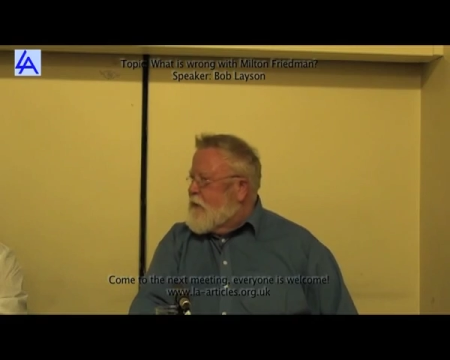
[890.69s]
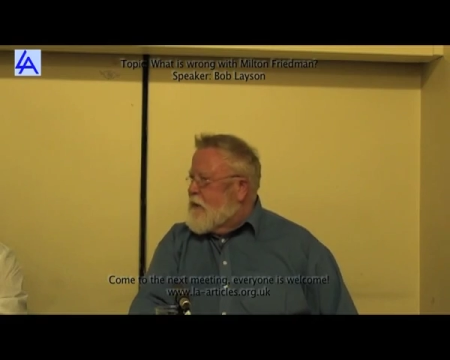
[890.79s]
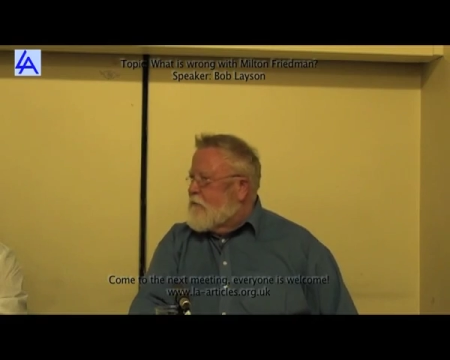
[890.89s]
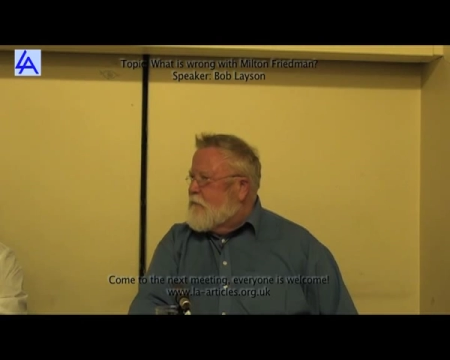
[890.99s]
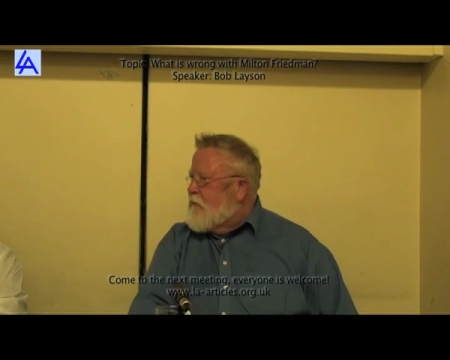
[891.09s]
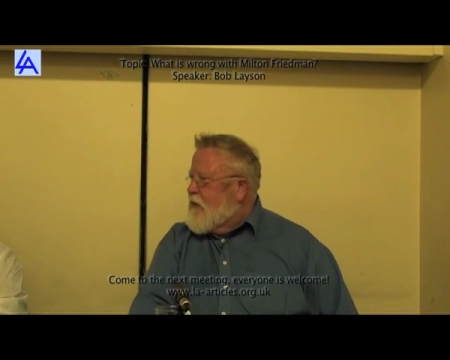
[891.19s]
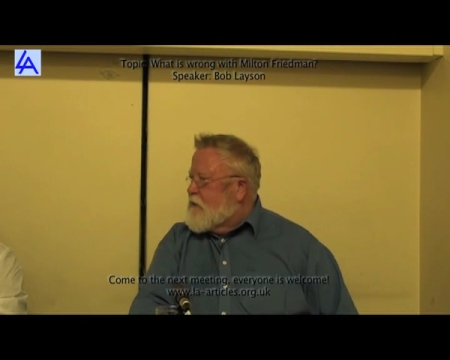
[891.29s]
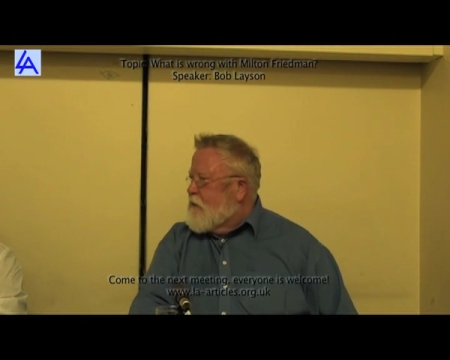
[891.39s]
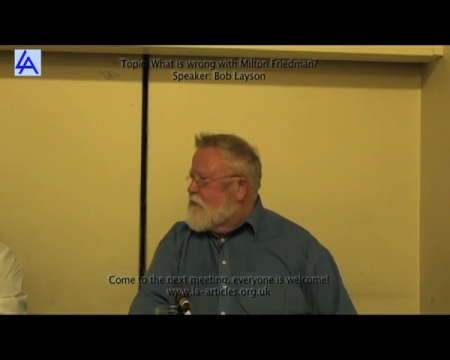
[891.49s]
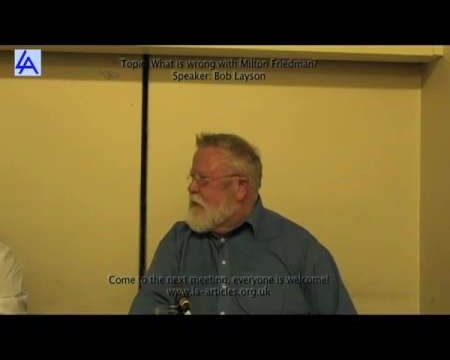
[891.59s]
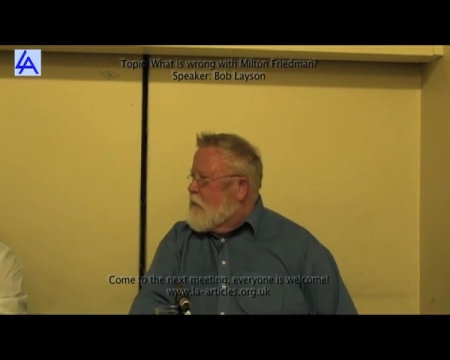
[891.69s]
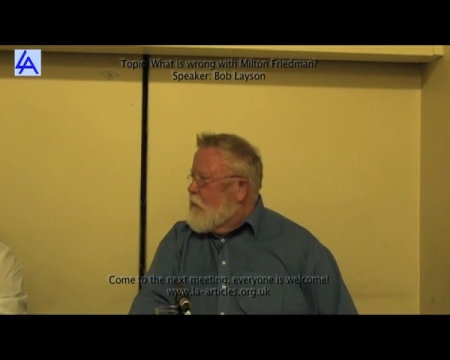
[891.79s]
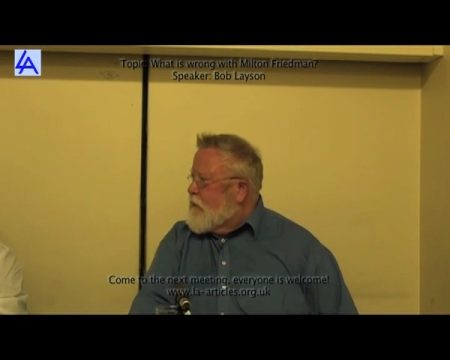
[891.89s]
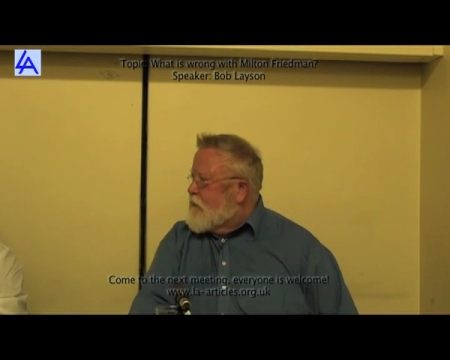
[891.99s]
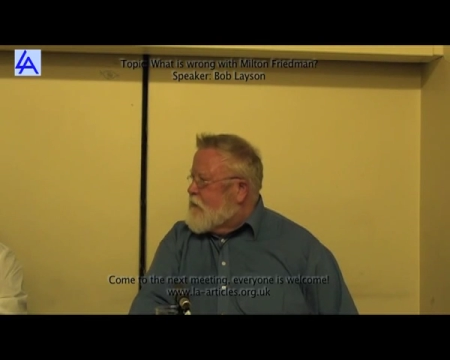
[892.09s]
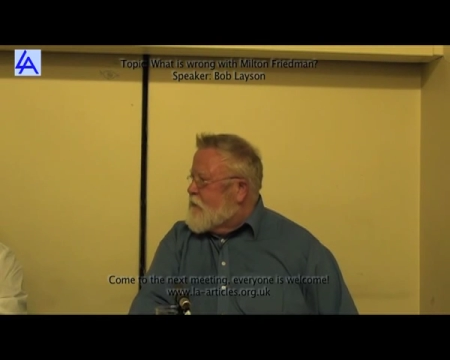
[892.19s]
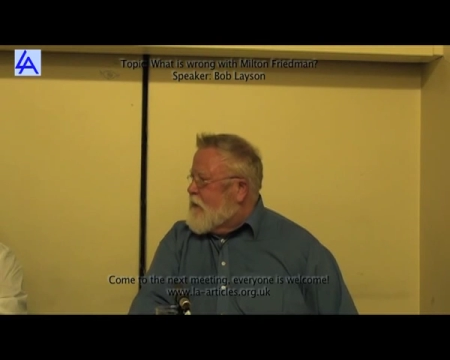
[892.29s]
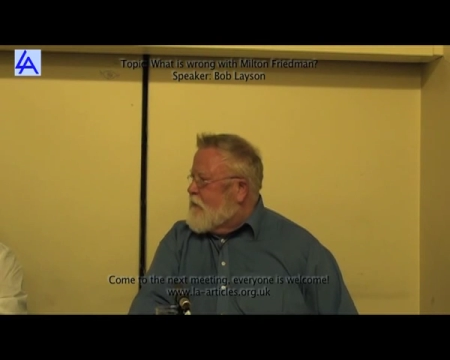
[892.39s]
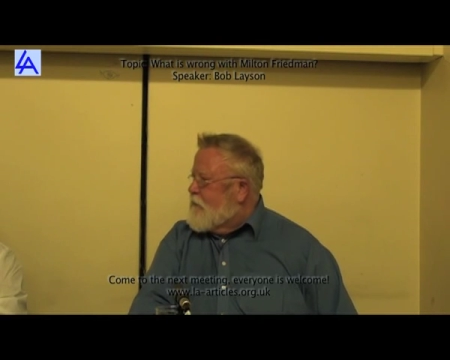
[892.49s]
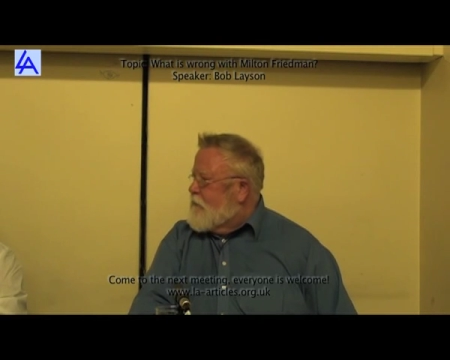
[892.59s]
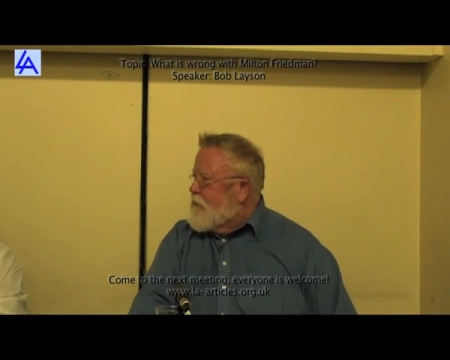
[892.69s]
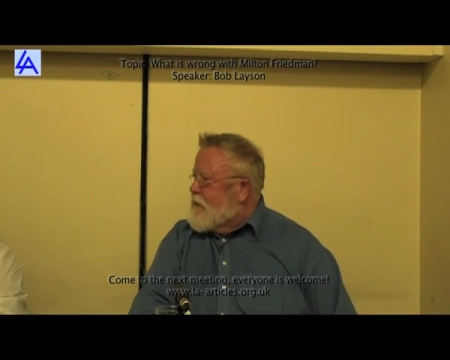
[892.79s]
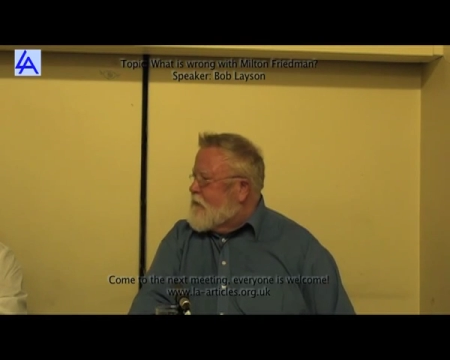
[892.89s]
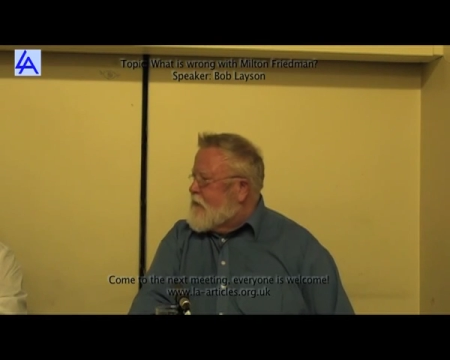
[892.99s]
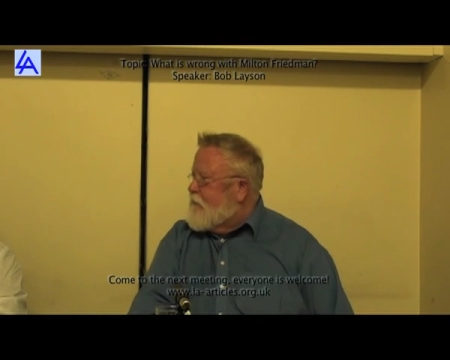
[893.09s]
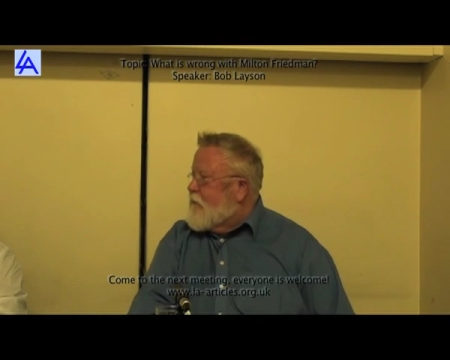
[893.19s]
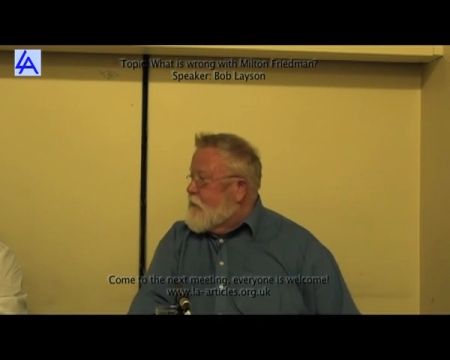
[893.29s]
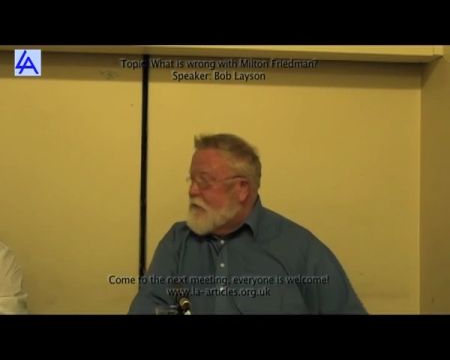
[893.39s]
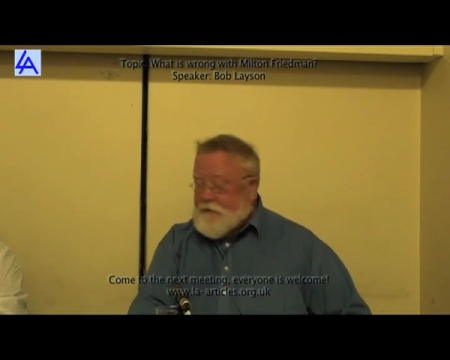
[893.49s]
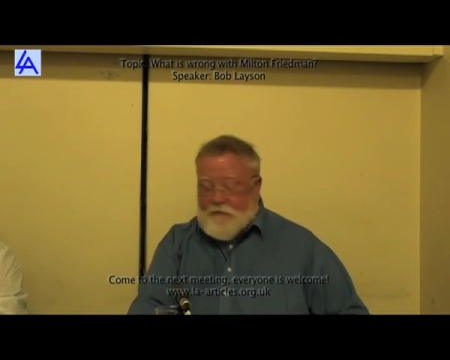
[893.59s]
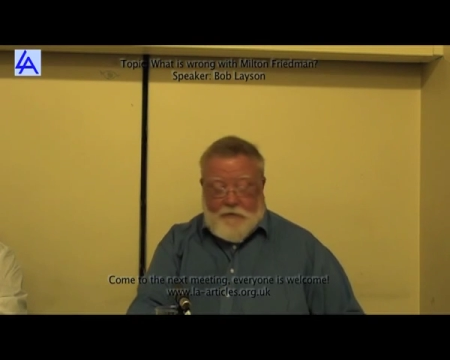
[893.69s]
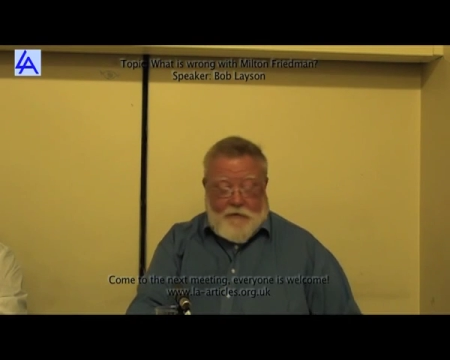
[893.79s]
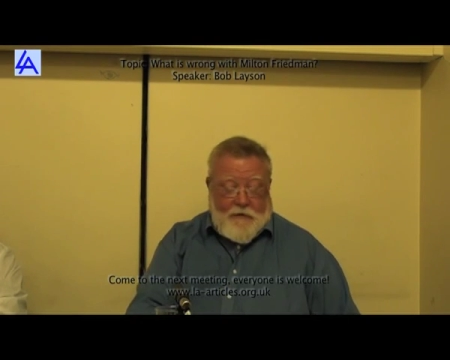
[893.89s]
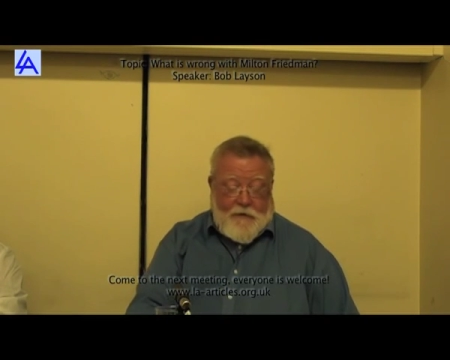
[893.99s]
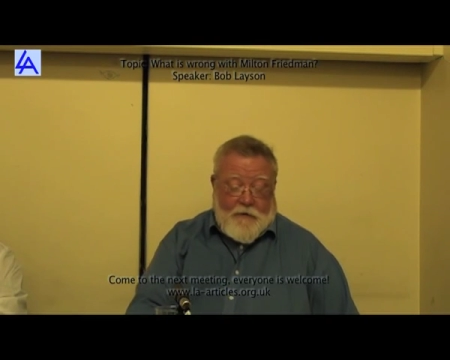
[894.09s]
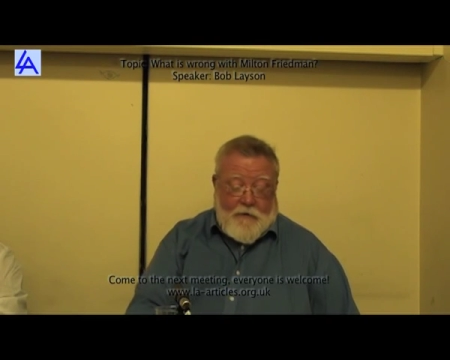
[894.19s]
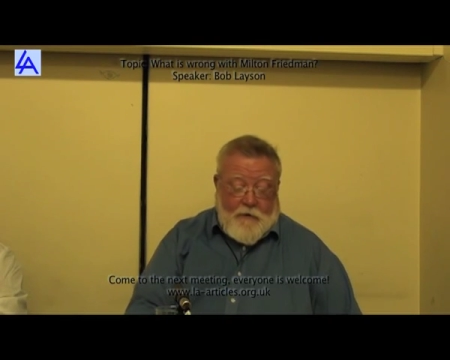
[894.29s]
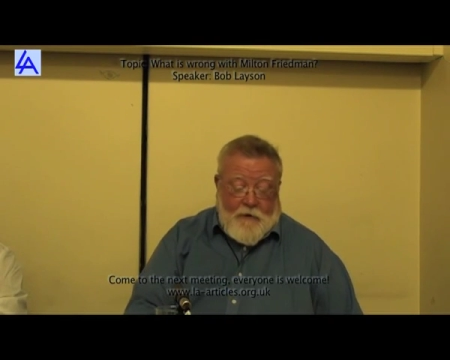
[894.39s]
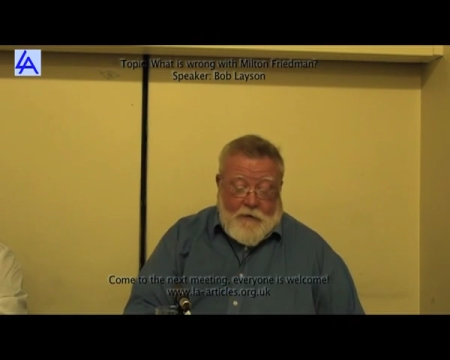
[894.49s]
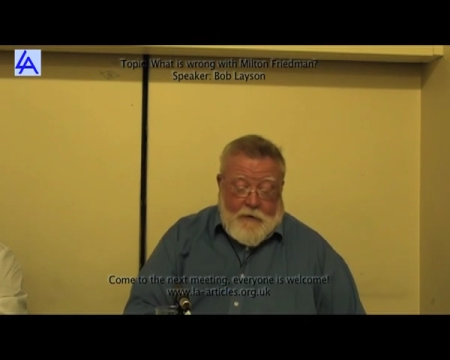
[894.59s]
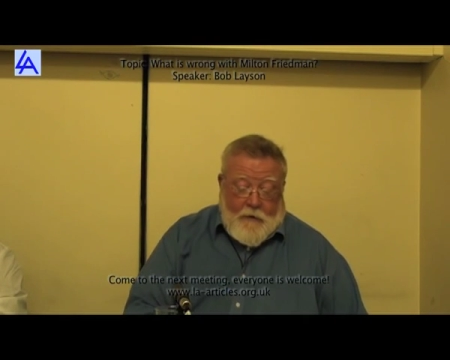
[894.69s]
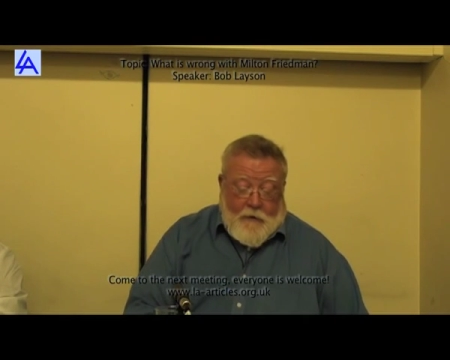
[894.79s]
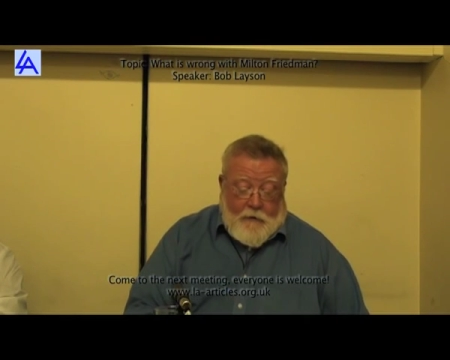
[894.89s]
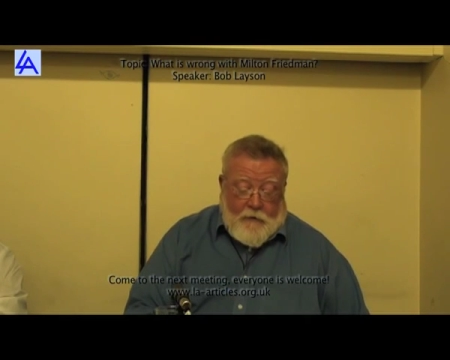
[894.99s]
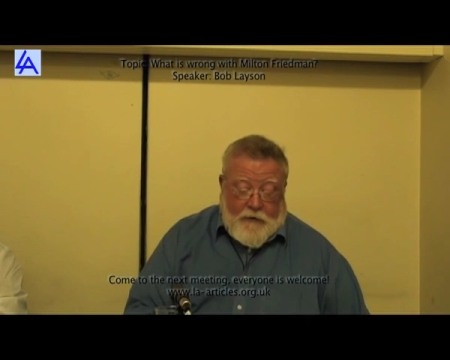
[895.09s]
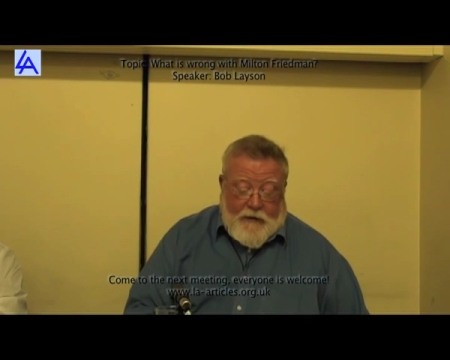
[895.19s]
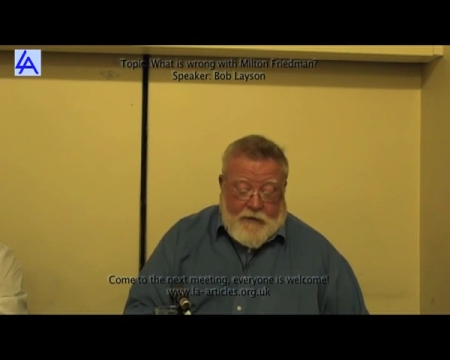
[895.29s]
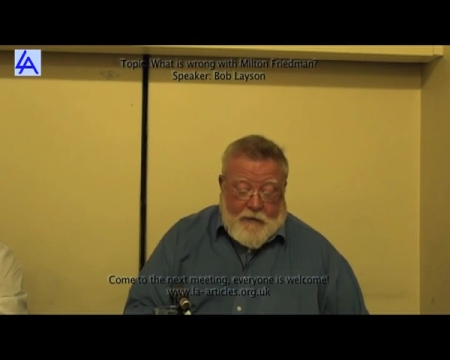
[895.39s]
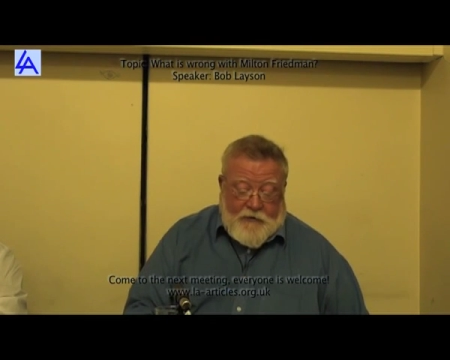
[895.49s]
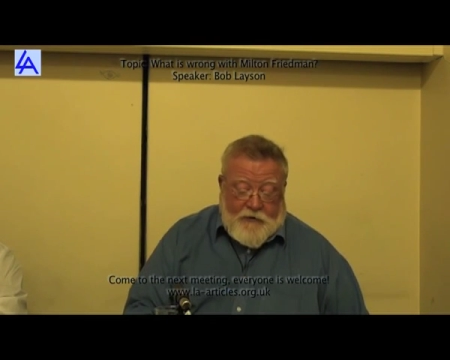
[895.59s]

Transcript: He could face hostile audiences without losing his temper, which is not easy, I'm